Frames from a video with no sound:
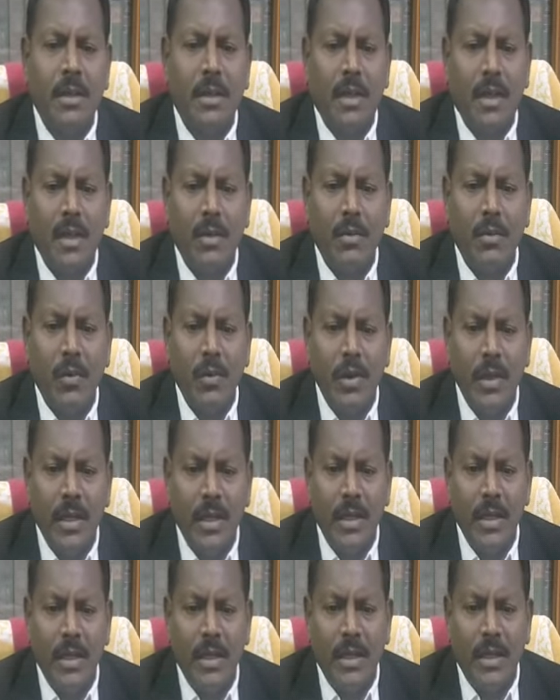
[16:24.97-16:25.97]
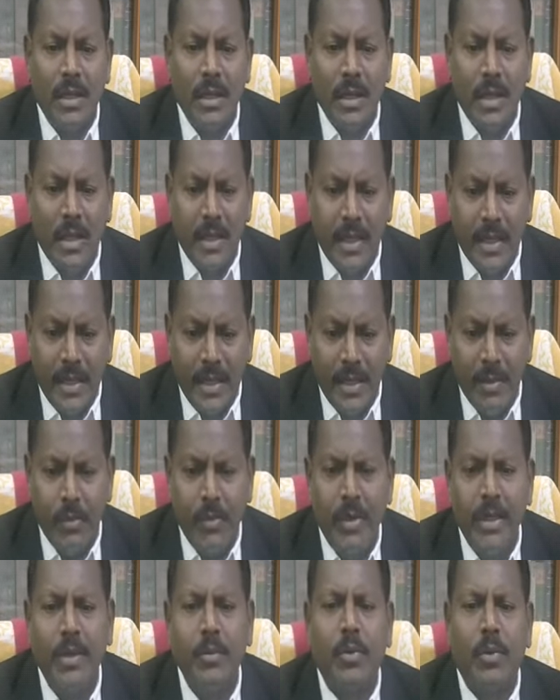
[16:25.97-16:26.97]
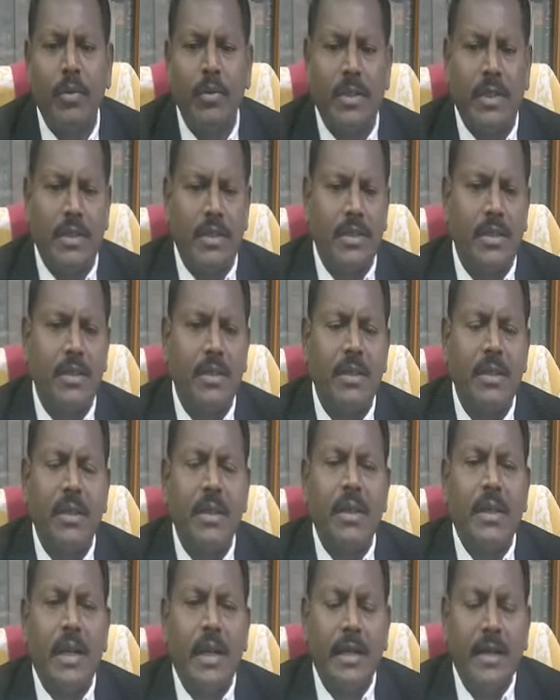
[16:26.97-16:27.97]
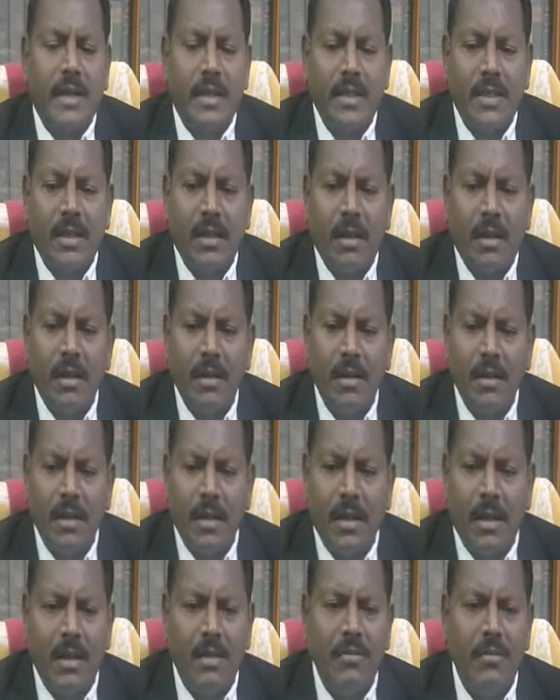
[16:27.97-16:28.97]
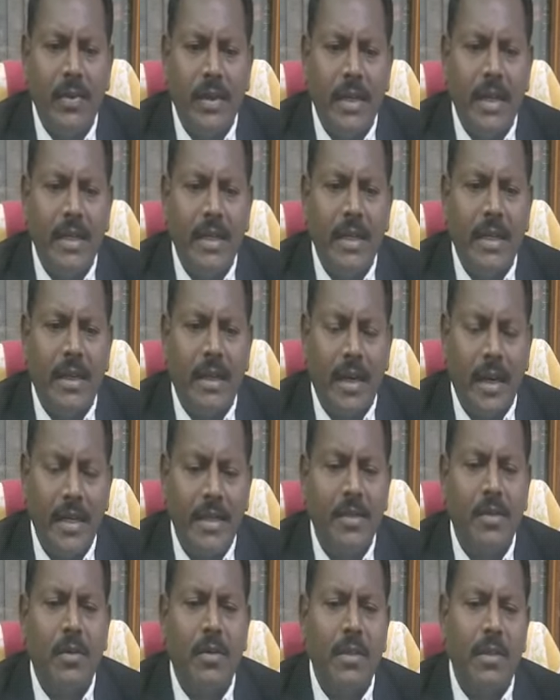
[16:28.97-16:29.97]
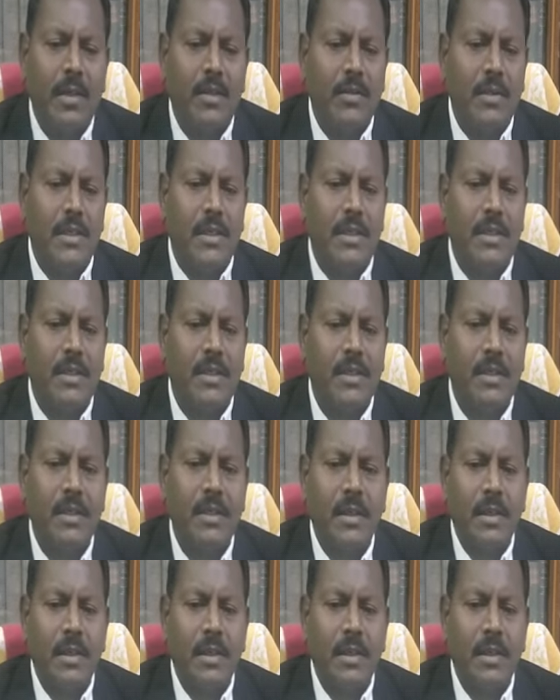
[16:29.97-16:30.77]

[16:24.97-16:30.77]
are only enabling provisions and does not confer any right to reservations,